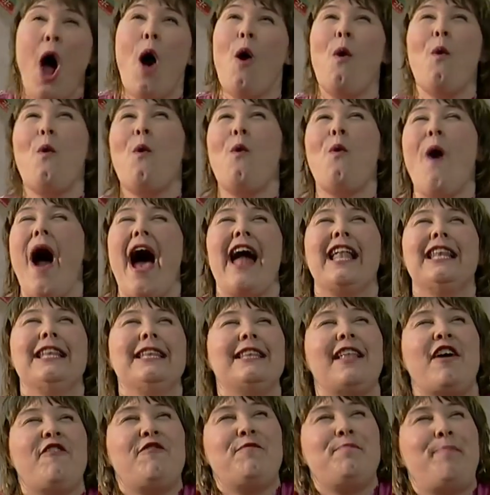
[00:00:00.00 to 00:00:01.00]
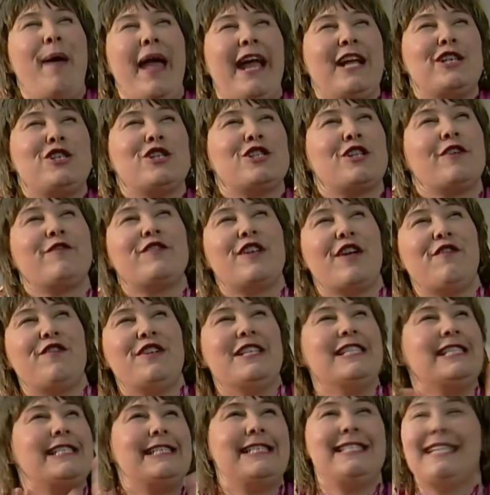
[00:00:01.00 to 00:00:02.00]
Oh, I love pictures of
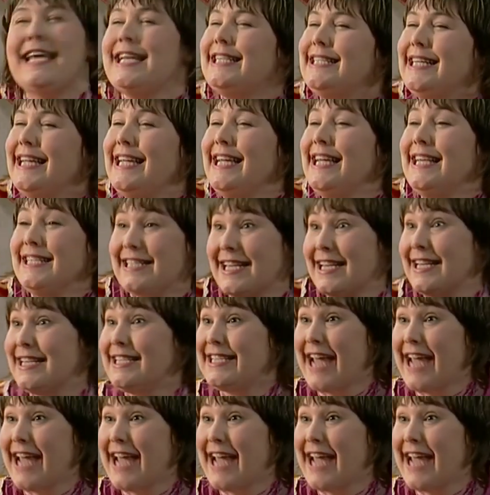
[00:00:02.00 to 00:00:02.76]
different cities and